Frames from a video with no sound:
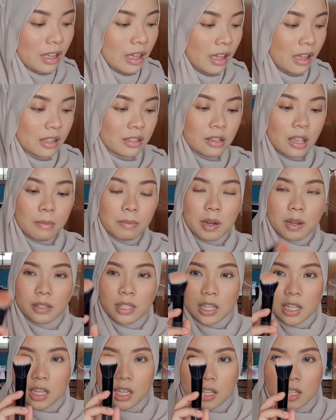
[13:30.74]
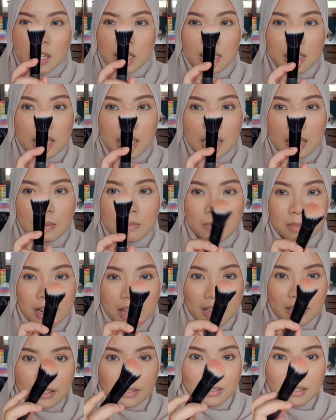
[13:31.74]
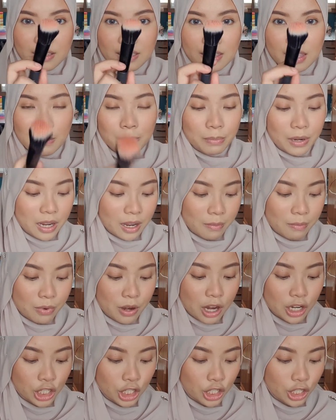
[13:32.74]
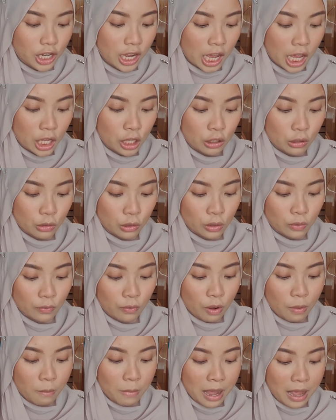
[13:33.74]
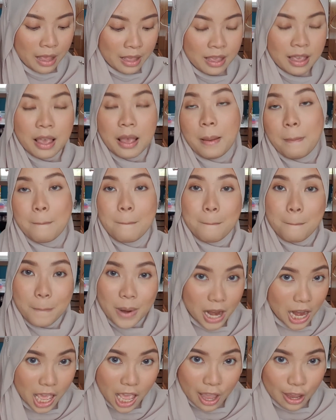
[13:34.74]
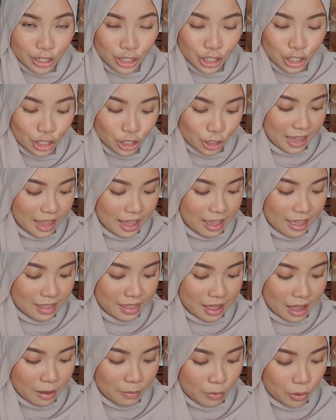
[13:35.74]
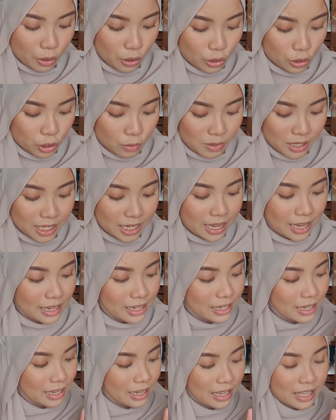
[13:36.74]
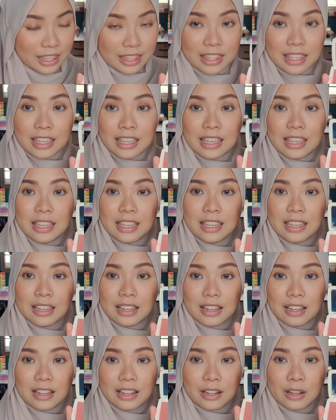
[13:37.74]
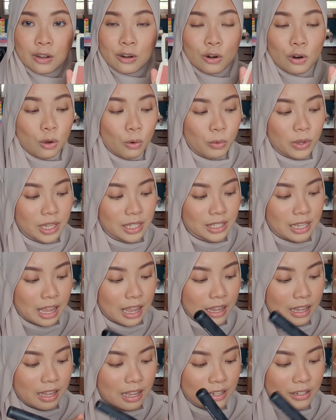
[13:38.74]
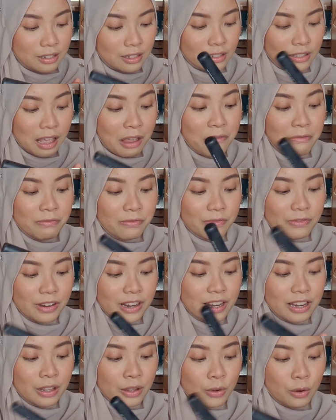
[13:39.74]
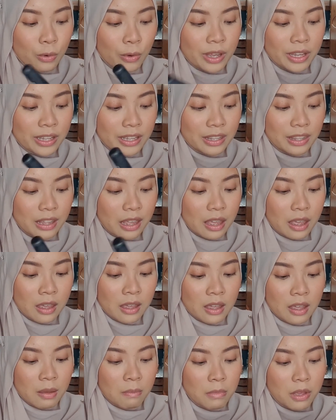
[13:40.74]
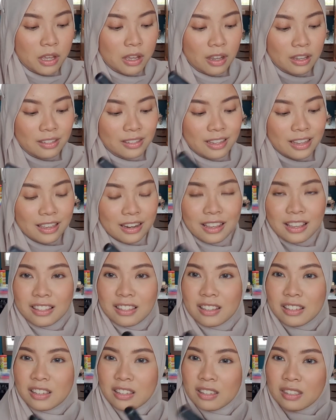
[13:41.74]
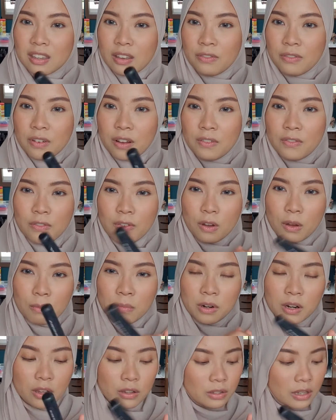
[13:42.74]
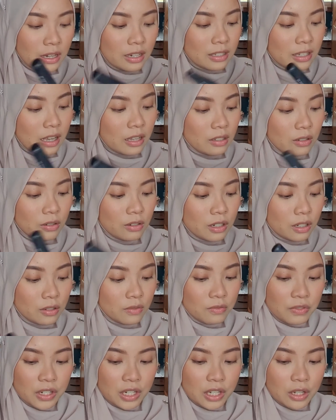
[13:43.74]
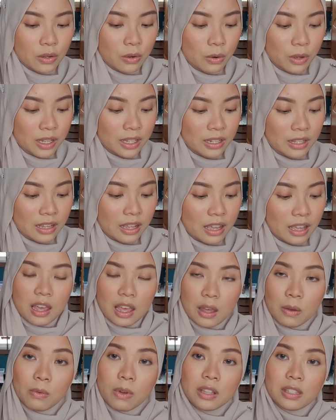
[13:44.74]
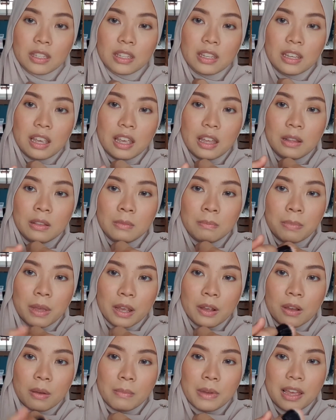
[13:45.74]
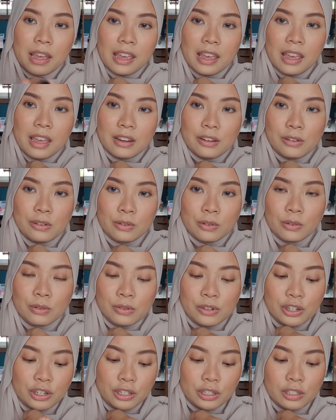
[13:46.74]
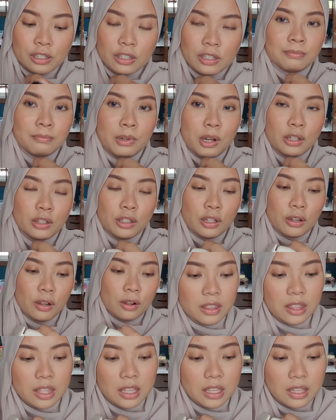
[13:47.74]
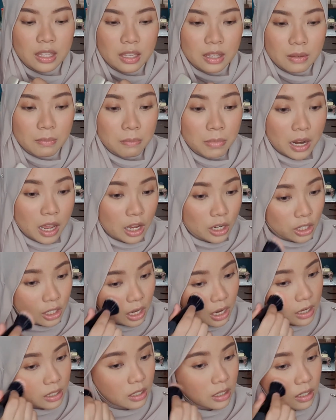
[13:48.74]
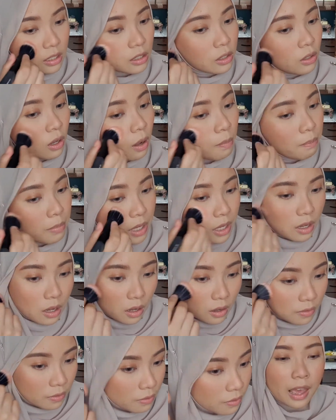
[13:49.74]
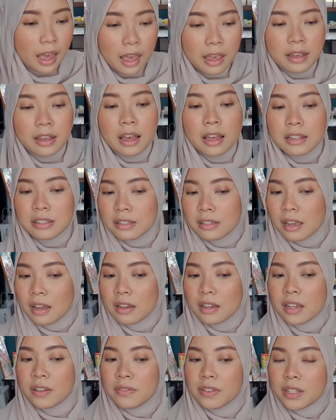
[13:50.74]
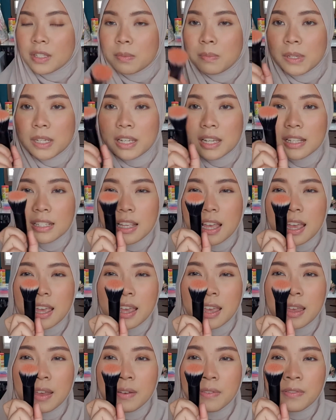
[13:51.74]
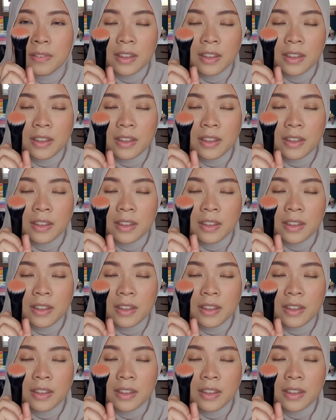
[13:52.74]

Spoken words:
So I'm not taking the same like stippling brush that I used for my blush, and I'm going to be taking the glowy side and just like really going in there because it is a stiffer formula, so I decided to just really go in there. And once again, back of my hand, you know, just blotting off the blush and just topping off. I can't tell if it's because I have